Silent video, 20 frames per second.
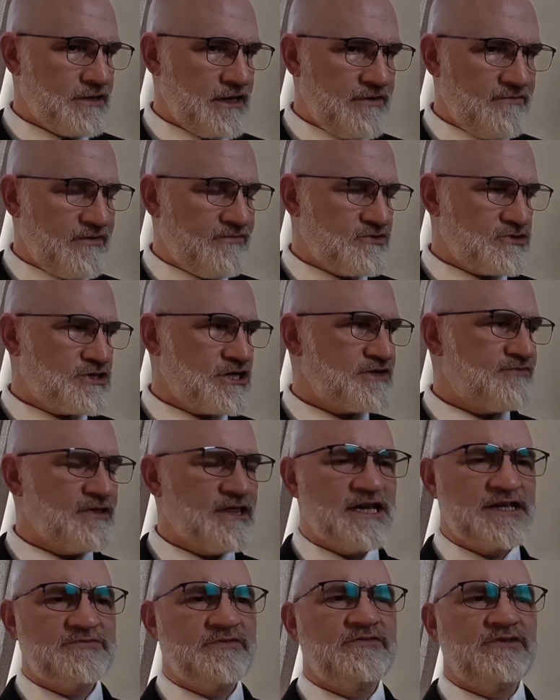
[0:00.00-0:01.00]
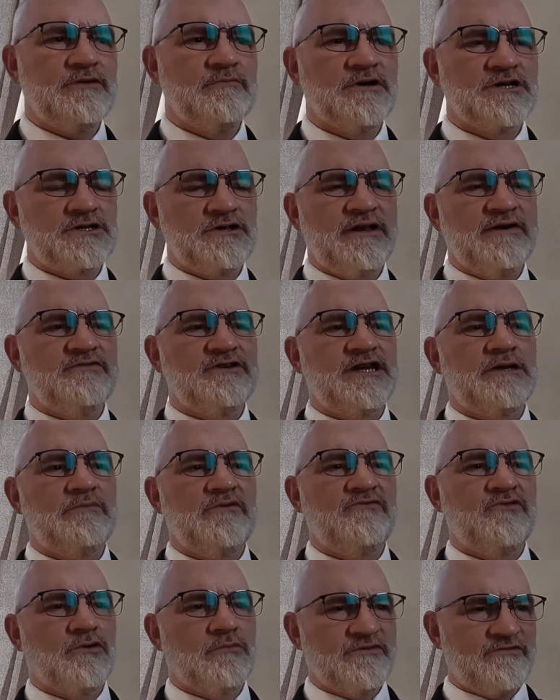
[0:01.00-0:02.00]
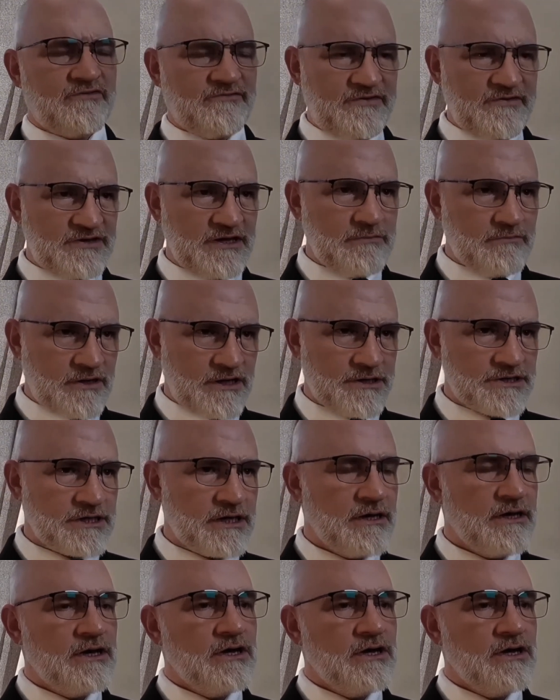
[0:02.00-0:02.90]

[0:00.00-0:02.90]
even if it's just for the last 15 months, you never did it before, but for 15 months,